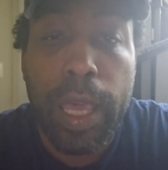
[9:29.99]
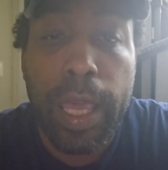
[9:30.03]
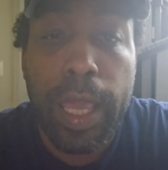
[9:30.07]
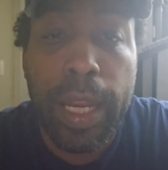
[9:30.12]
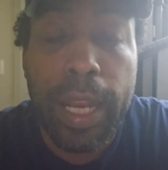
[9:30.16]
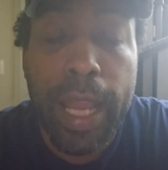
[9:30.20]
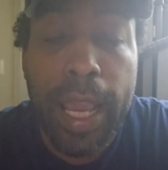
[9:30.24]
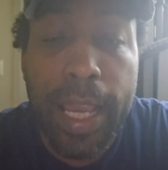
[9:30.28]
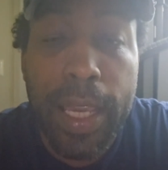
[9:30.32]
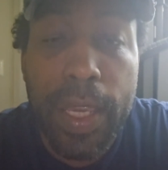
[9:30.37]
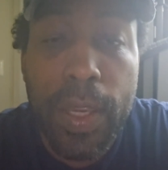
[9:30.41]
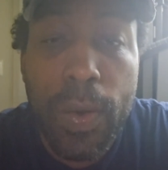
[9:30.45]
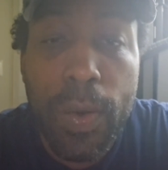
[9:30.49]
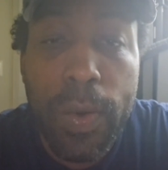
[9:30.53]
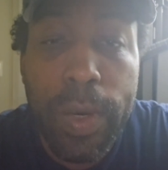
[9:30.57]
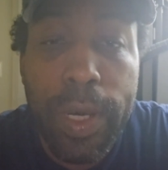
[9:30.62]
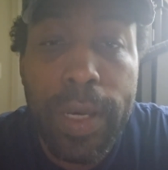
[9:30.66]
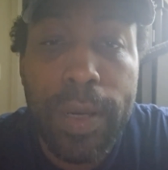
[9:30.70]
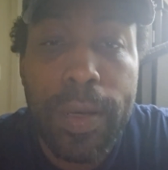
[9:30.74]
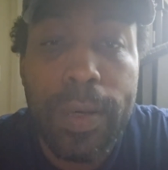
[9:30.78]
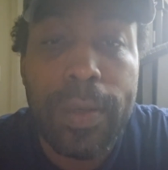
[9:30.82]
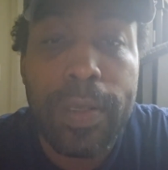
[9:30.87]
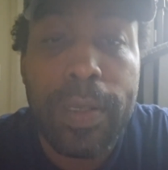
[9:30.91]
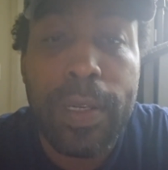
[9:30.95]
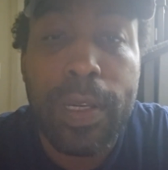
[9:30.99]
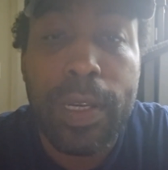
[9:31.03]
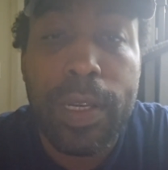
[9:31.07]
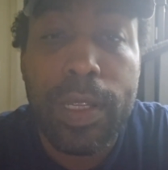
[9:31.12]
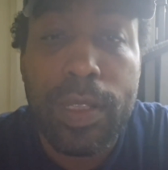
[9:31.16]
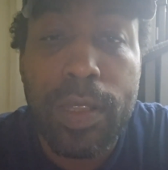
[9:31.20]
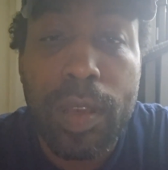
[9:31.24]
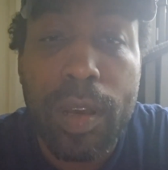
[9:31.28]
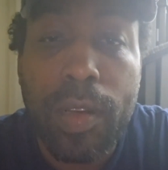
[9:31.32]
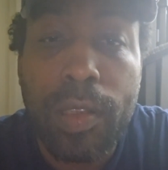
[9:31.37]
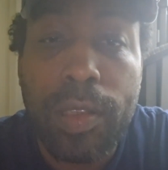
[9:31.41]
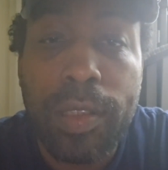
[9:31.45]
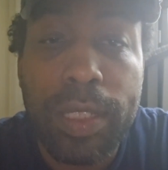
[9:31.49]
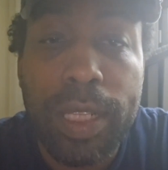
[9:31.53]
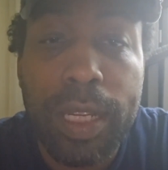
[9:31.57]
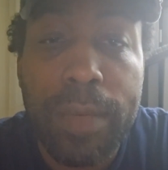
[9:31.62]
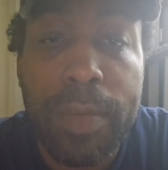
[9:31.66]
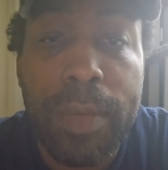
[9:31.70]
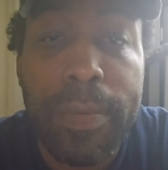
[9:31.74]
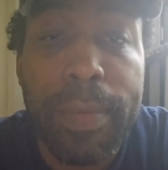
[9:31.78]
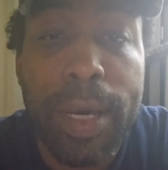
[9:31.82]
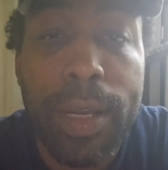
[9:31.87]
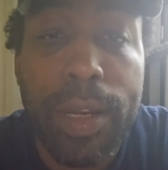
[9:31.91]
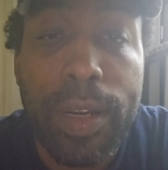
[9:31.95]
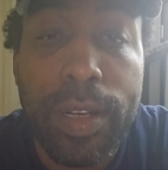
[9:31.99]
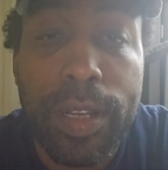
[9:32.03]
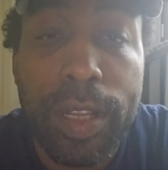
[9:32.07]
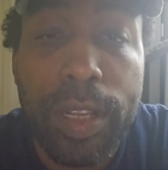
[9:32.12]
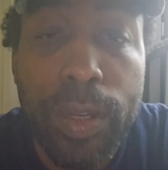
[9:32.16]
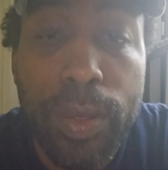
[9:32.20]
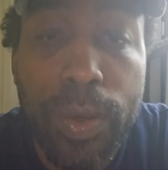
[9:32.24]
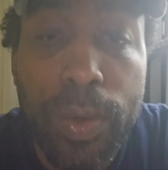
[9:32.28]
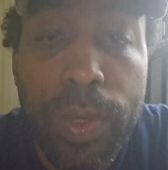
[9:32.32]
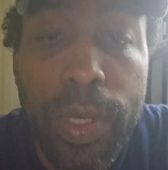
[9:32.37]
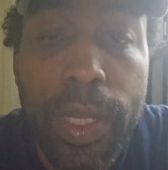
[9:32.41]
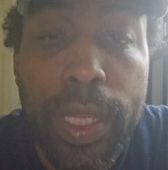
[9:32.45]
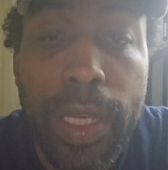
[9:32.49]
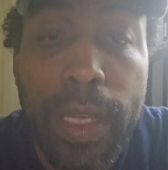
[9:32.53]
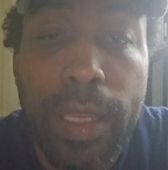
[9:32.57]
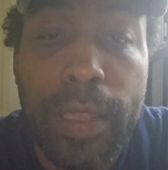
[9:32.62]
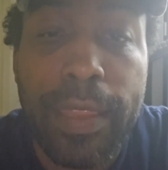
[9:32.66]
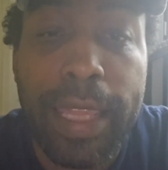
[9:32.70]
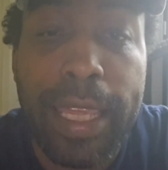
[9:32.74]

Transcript: an IUL, talk to them about an annuity,